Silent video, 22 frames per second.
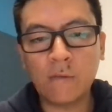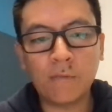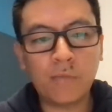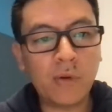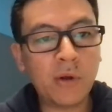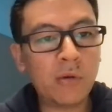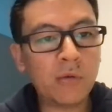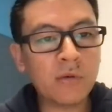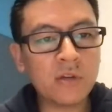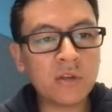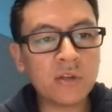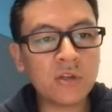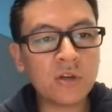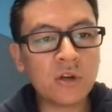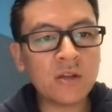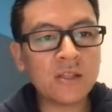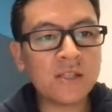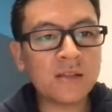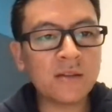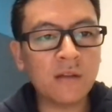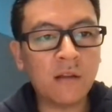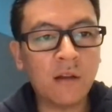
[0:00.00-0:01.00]
been with the
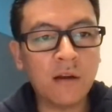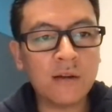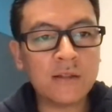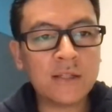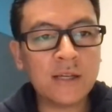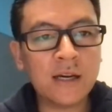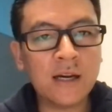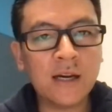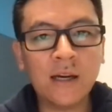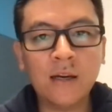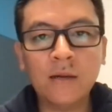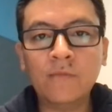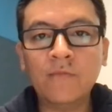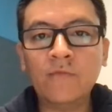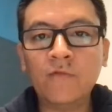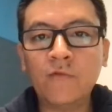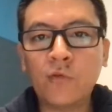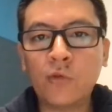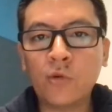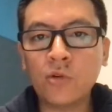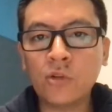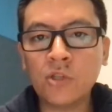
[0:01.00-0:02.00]
Sharks a long time.
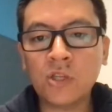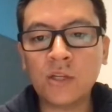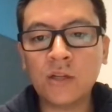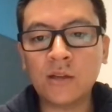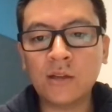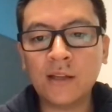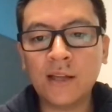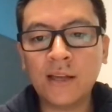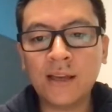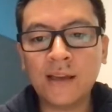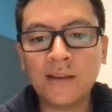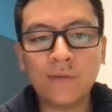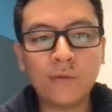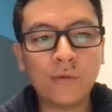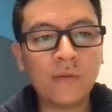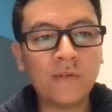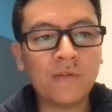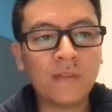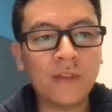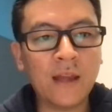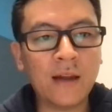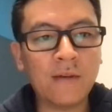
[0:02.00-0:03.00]
Fortunately,
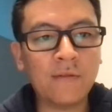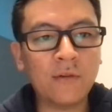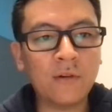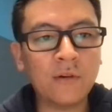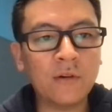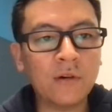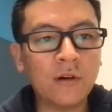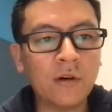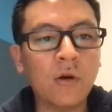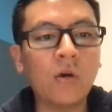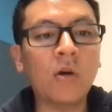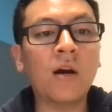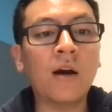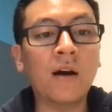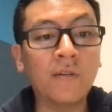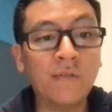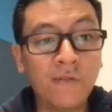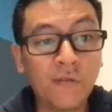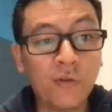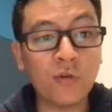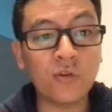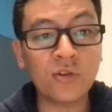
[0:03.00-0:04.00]
we've never, or
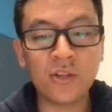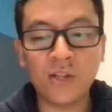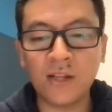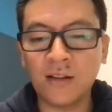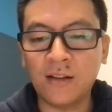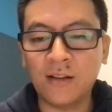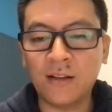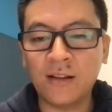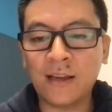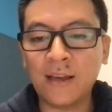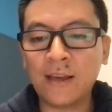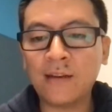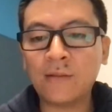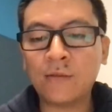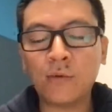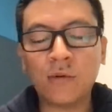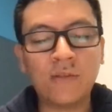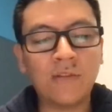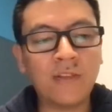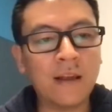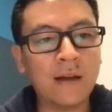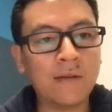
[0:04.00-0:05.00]
unfortunately,
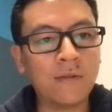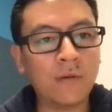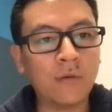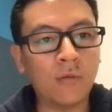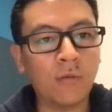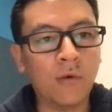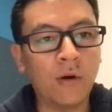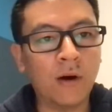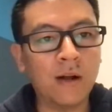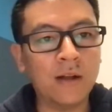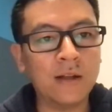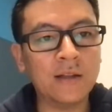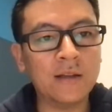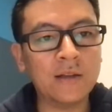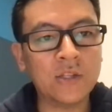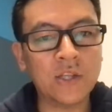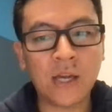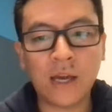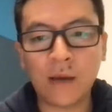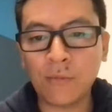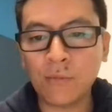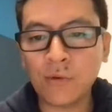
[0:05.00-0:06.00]
we've never won the
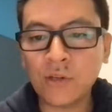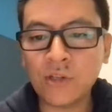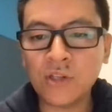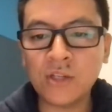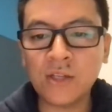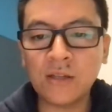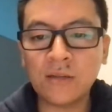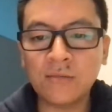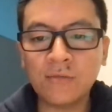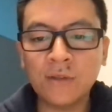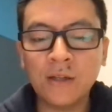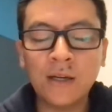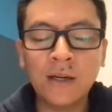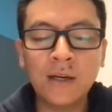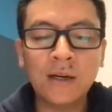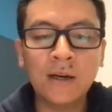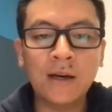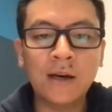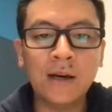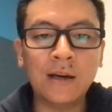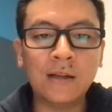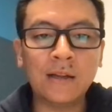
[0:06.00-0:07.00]
championship.
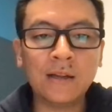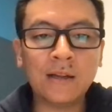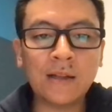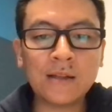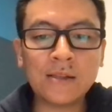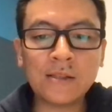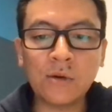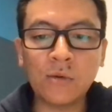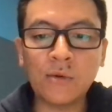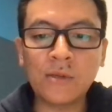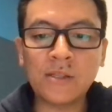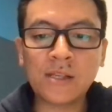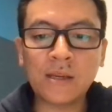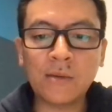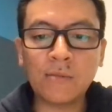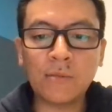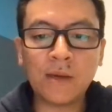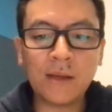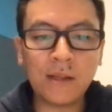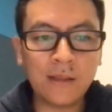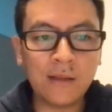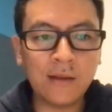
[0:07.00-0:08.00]
I think that's always going to
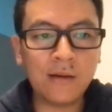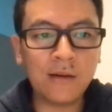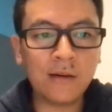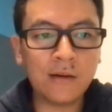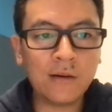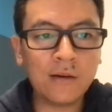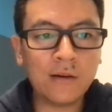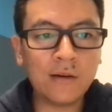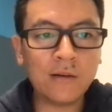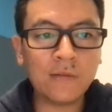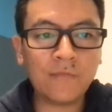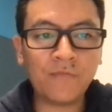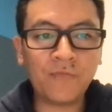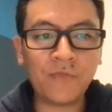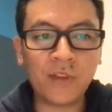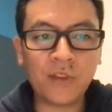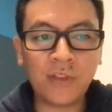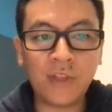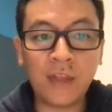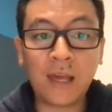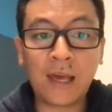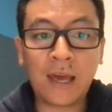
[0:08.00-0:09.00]
be the
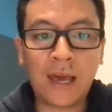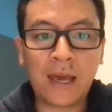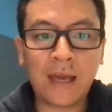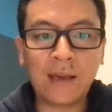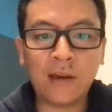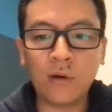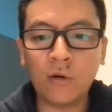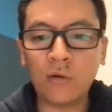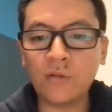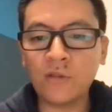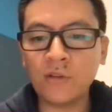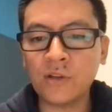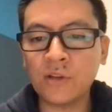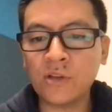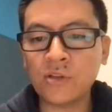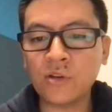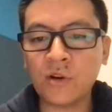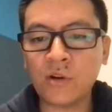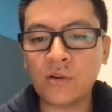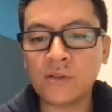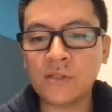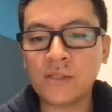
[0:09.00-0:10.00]
thing hanging over the
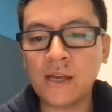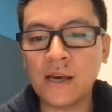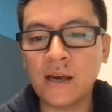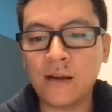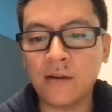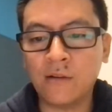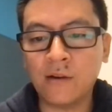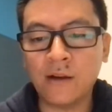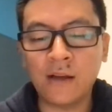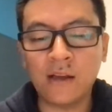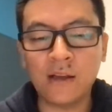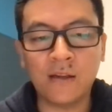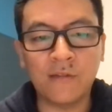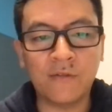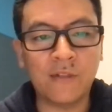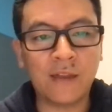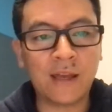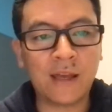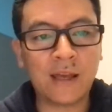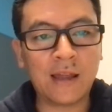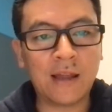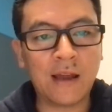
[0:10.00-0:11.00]
Sharks' head, right? If they
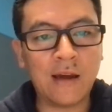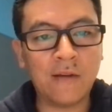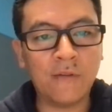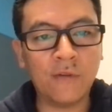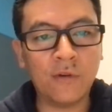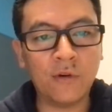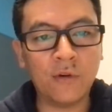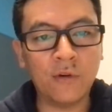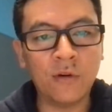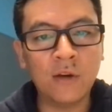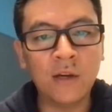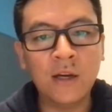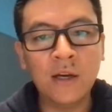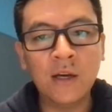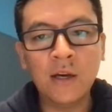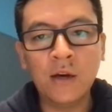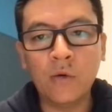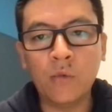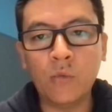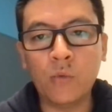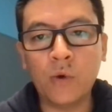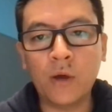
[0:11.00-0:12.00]
can ever
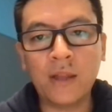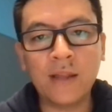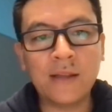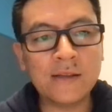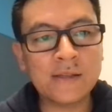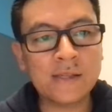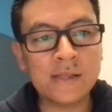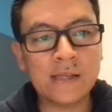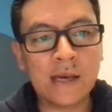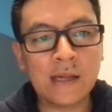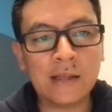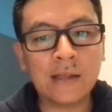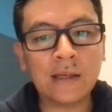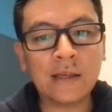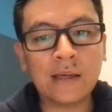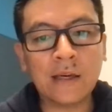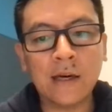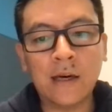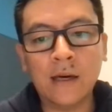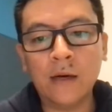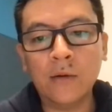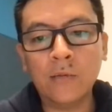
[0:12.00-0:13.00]
win a Stanley
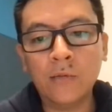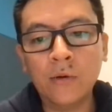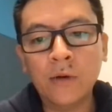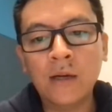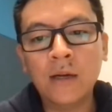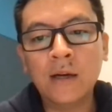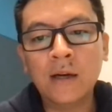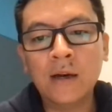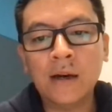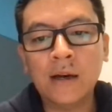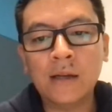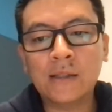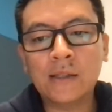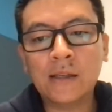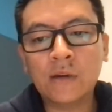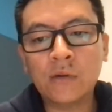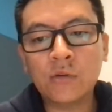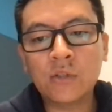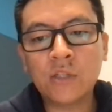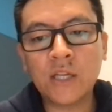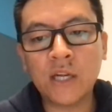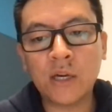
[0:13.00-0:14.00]
Cup, I think
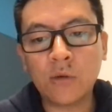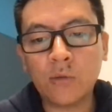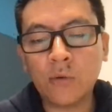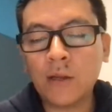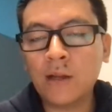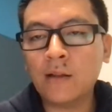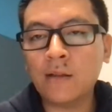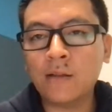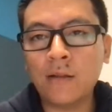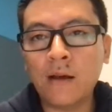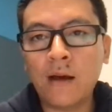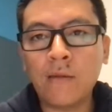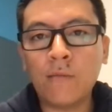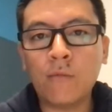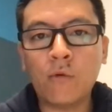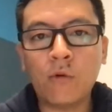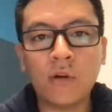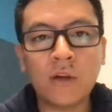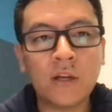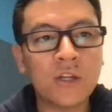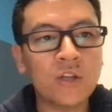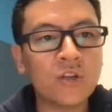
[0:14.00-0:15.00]
it'll generate a lot
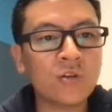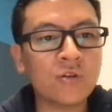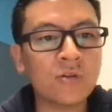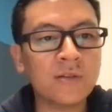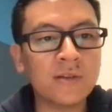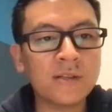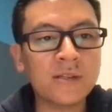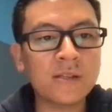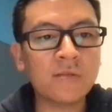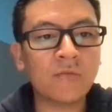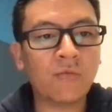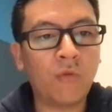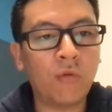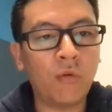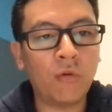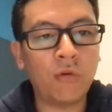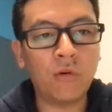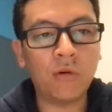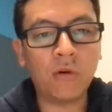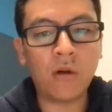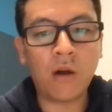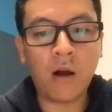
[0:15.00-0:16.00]
more interest
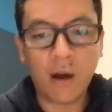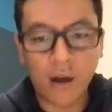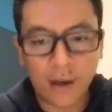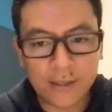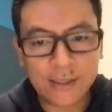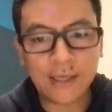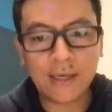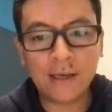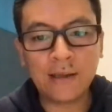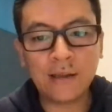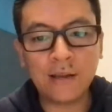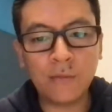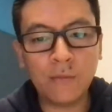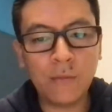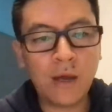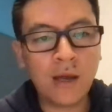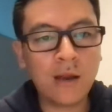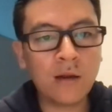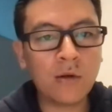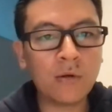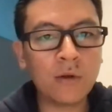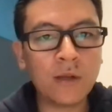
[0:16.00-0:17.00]
for hockey in the
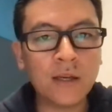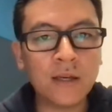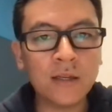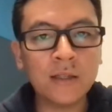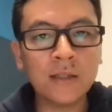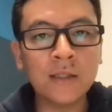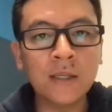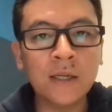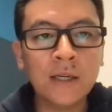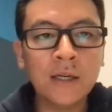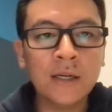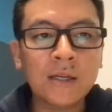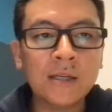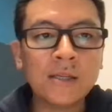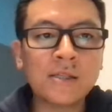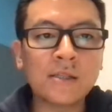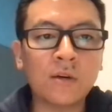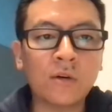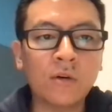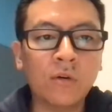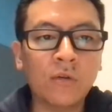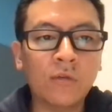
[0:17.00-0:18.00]
Bay Area.
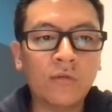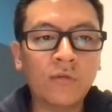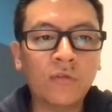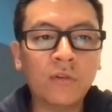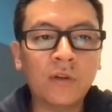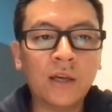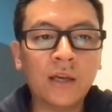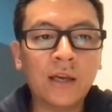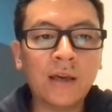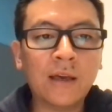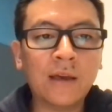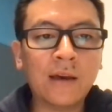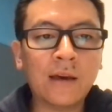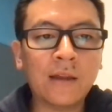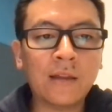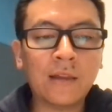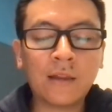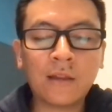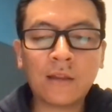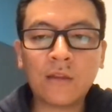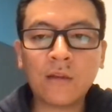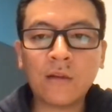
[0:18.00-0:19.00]
So hopefully, I
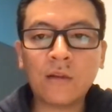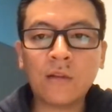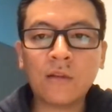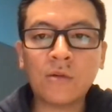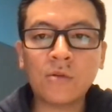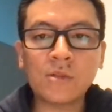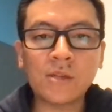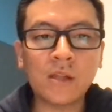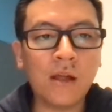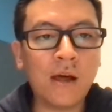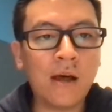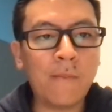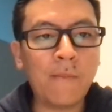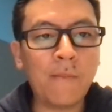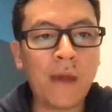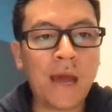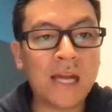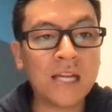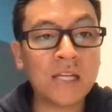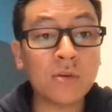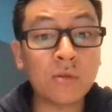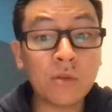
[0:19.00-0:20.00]
think there's a lot of
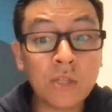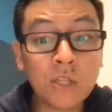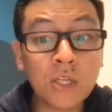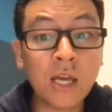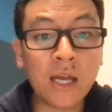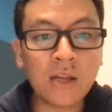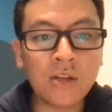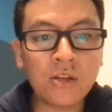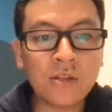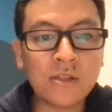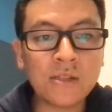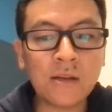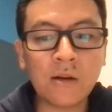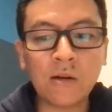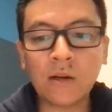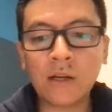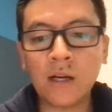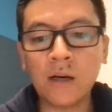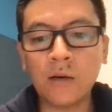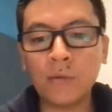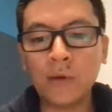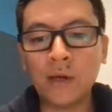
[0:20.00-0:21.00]
management changes that are
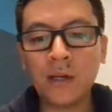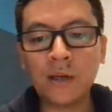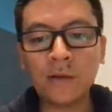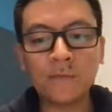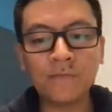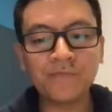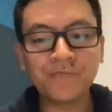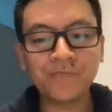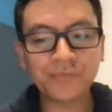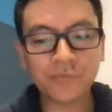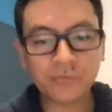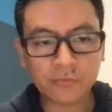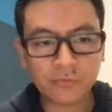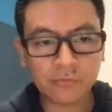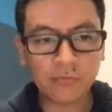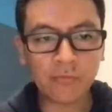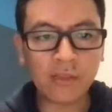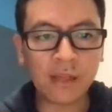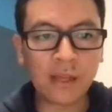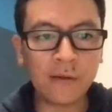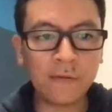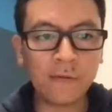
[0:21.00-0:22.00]
coming
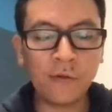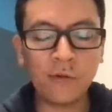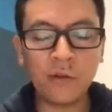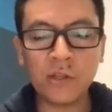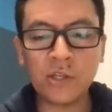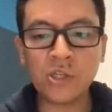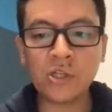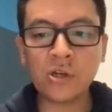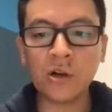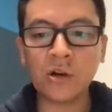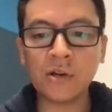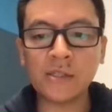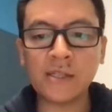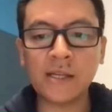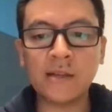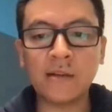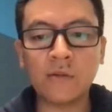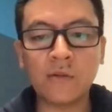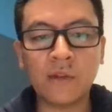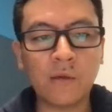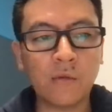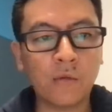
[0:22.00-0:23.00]
for the Sharks. I
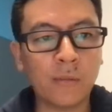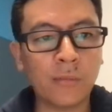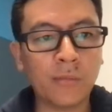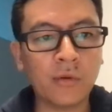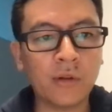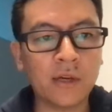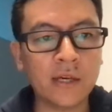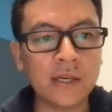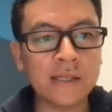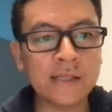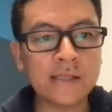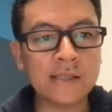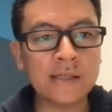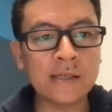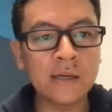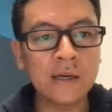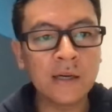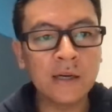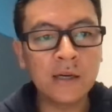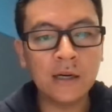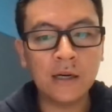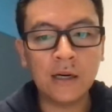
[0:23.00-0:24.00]
know they replaced
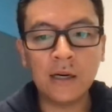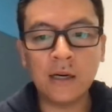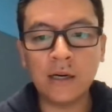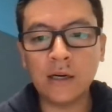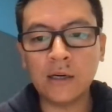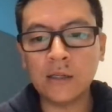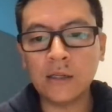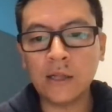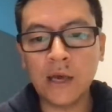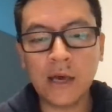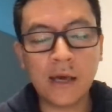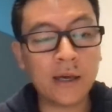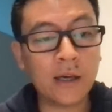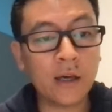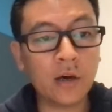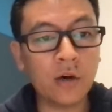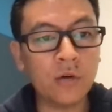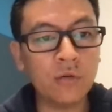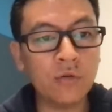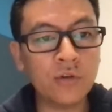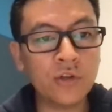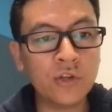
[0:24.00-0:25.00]
the head
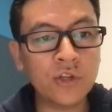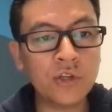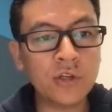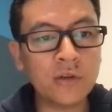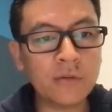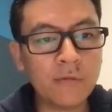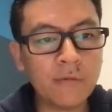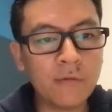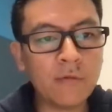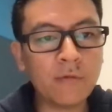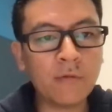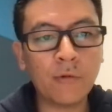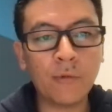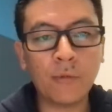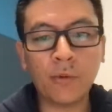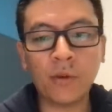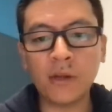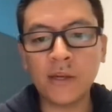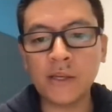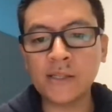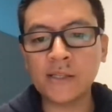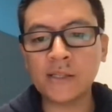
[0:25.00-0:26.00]
coach,
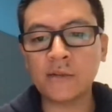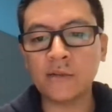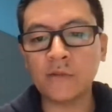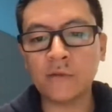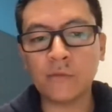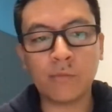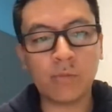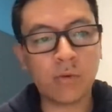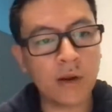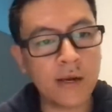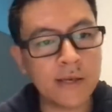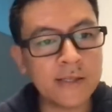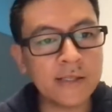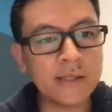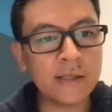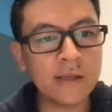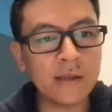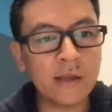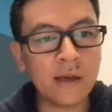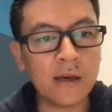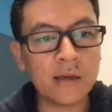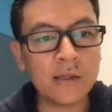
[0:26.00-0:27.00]
replaced the
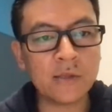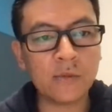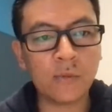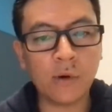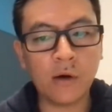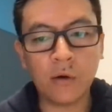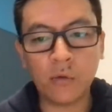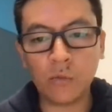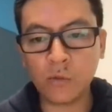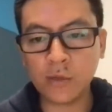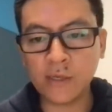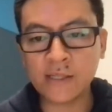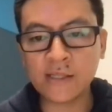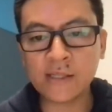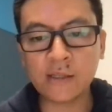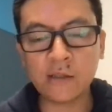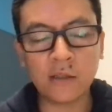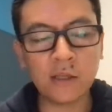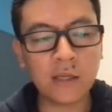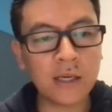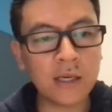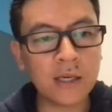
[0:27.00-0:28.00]
president as well
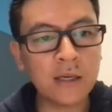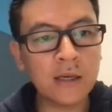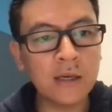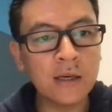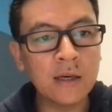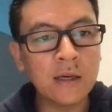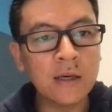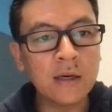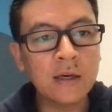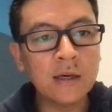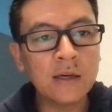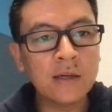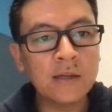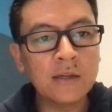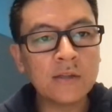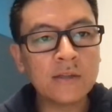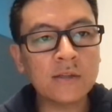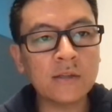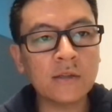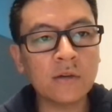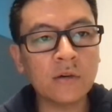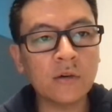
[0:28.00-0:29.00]
recently.
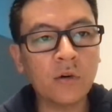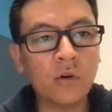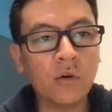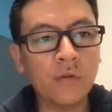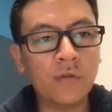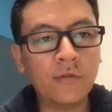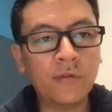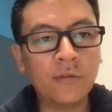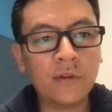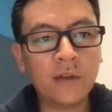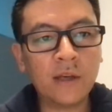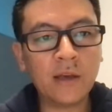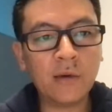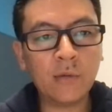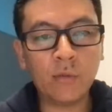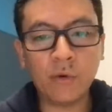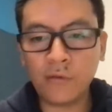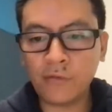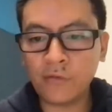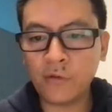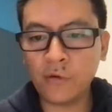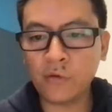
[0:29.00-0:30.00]
So hopefully,
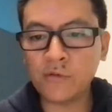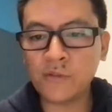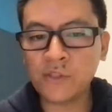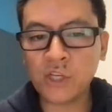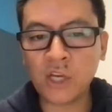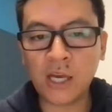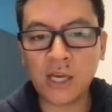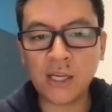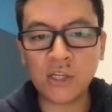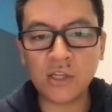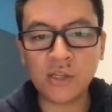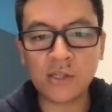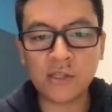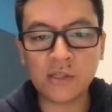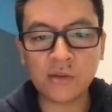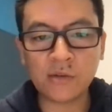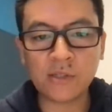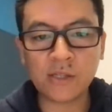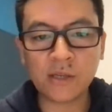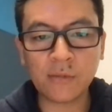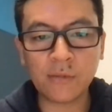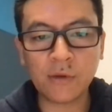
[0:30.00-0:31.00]
with those changes,
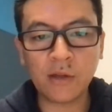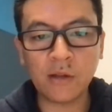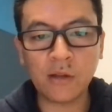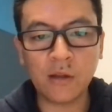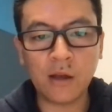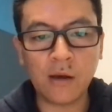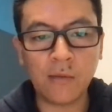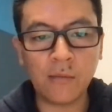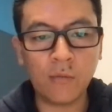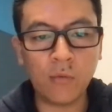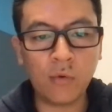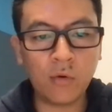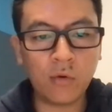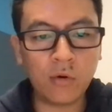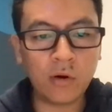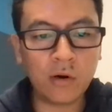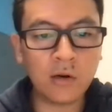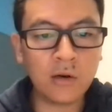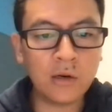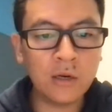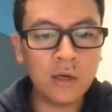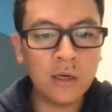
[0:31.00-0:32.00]
there's going to be a lot
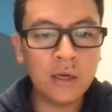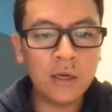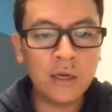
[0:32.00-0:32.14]
more.